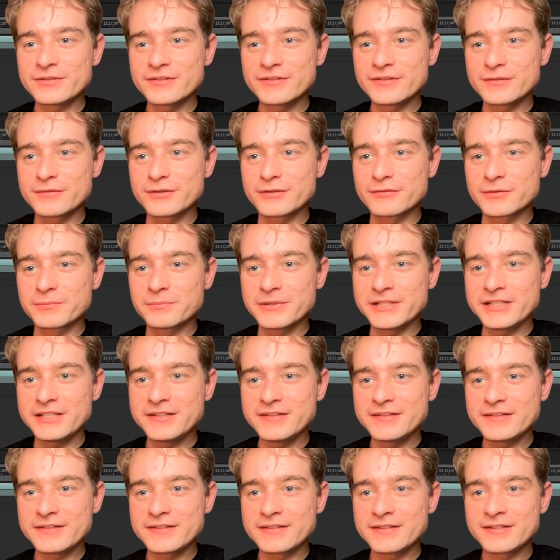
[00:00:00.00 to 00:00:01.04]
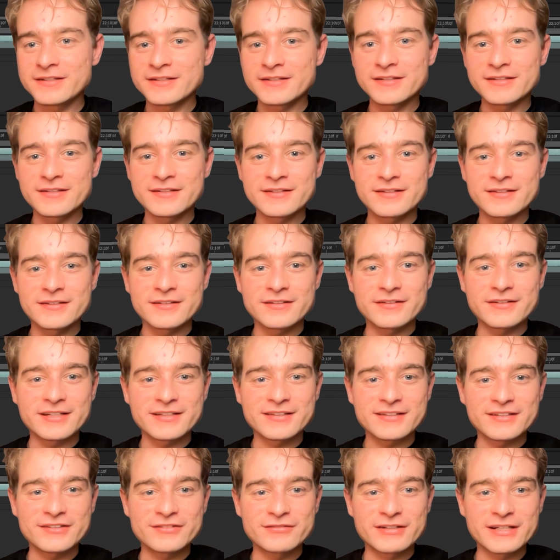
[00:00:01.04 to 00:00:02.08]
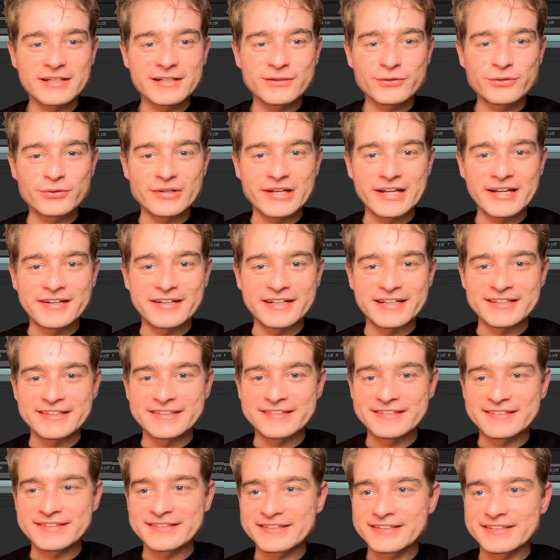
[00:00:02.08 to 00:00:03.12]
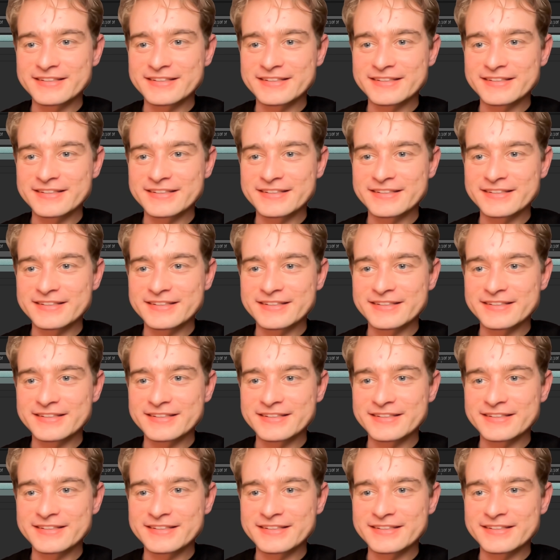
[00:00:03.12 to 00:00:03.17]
of the repeat, you get these really cool lines.